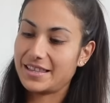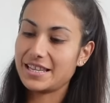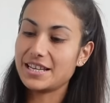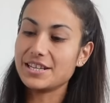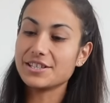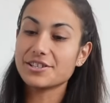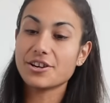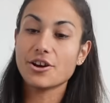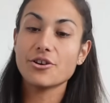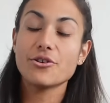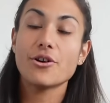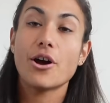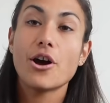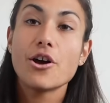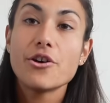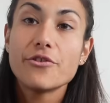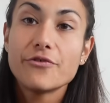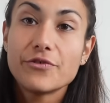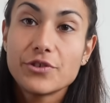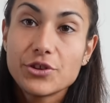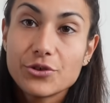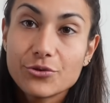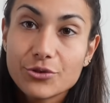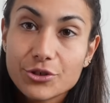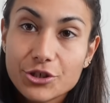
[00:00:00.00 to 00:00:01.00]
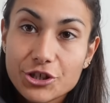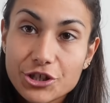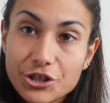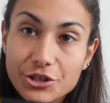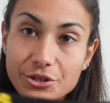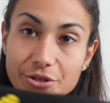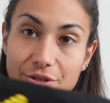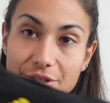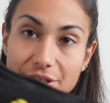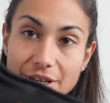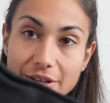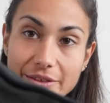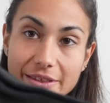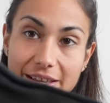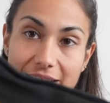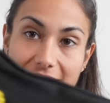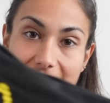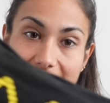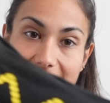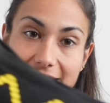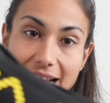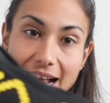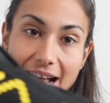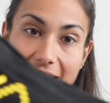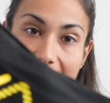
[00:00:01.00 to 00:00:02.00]
These go over your shoes so that
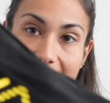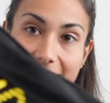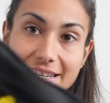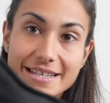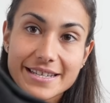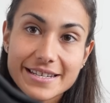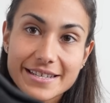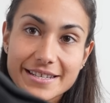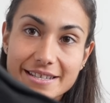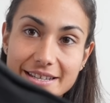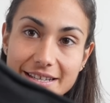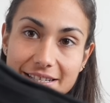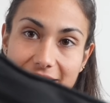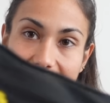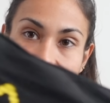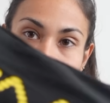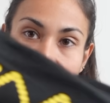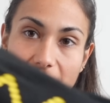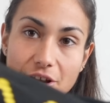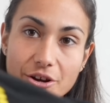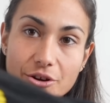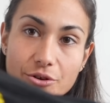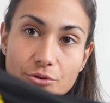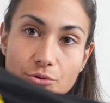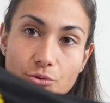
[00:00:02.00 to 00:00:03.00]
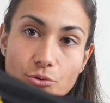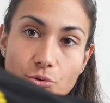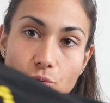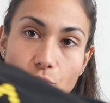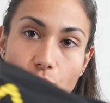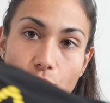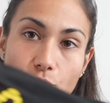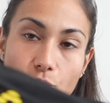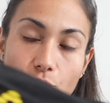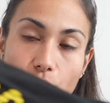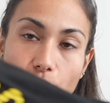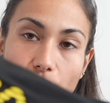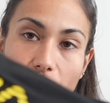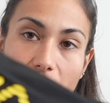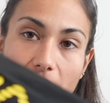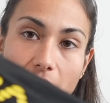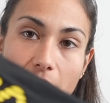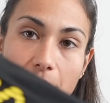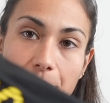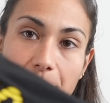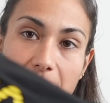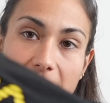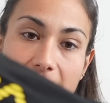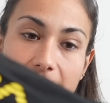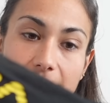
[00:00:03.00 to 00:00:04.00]
sand doesn't go all
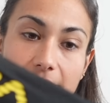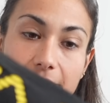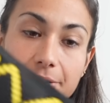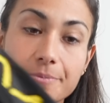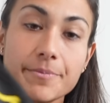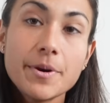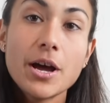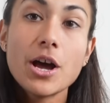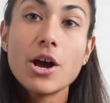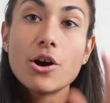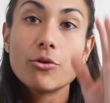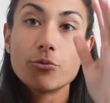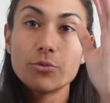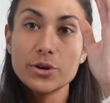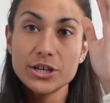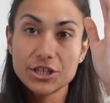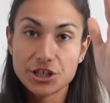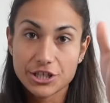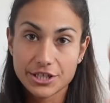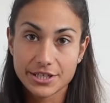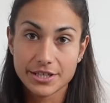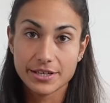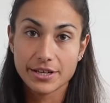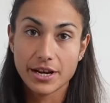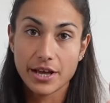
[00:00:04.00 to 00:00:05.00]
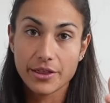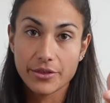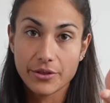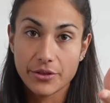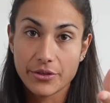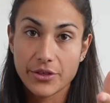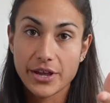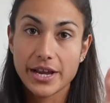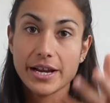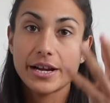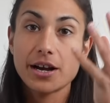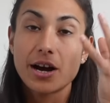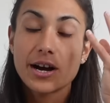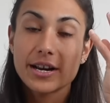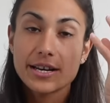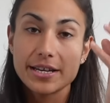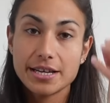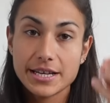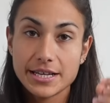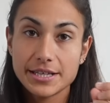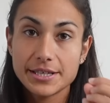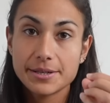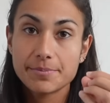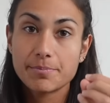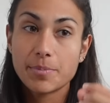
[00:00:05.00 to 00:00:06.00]
up in them, which is another thing. I
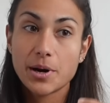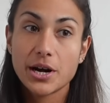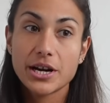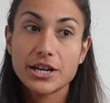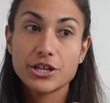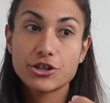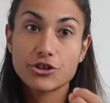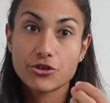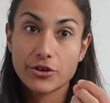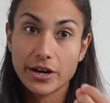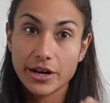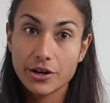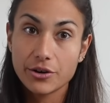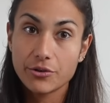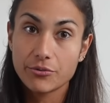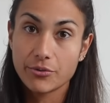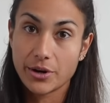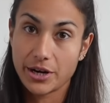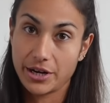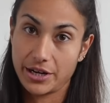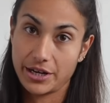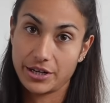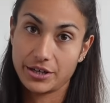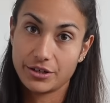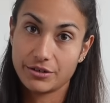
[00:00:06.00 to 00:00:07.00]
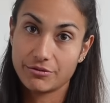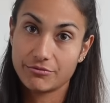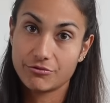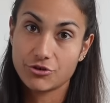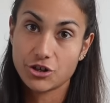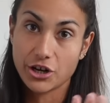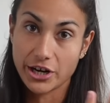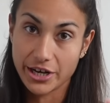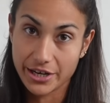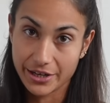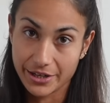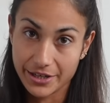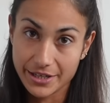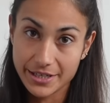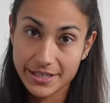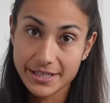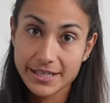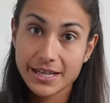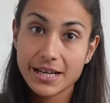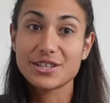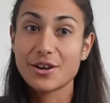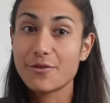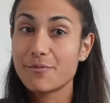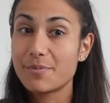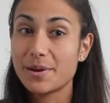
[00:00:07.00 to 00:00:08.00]
need to buy trail running
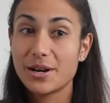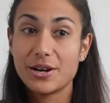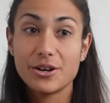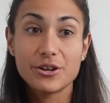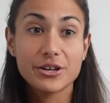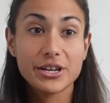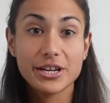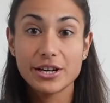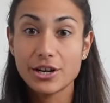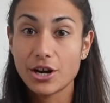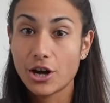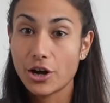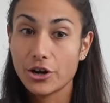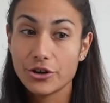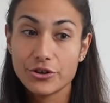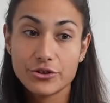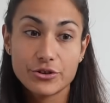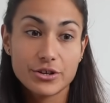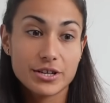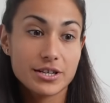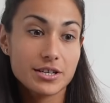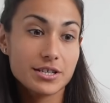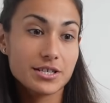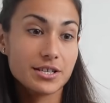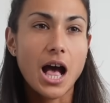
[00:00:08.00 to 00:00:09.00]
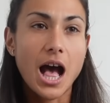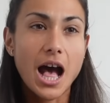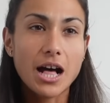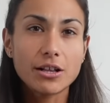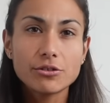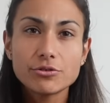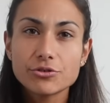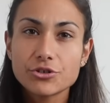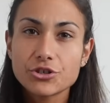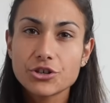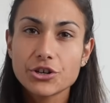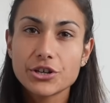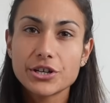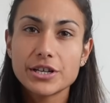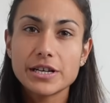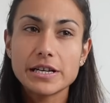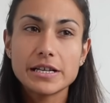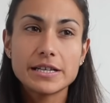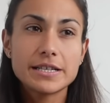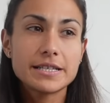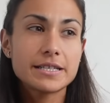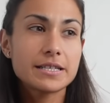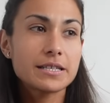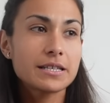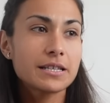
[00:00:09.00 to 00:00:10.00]
trainers. I've been looking at Hoka's,
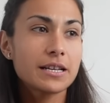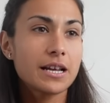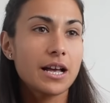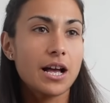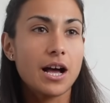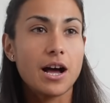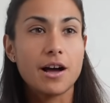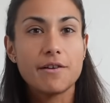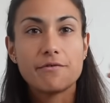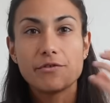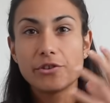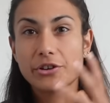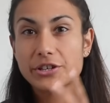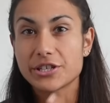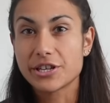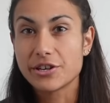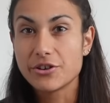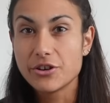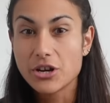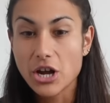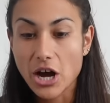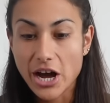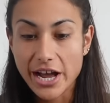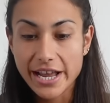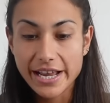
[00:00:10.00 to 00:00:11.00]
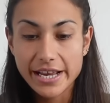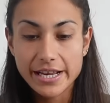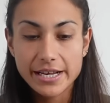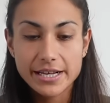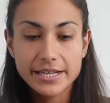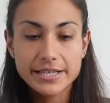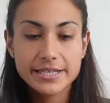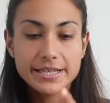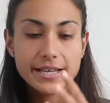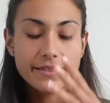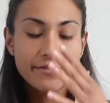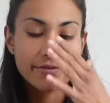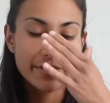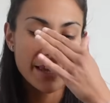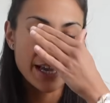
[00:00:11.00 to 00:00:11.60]
Ultras, I've looked at Nikes.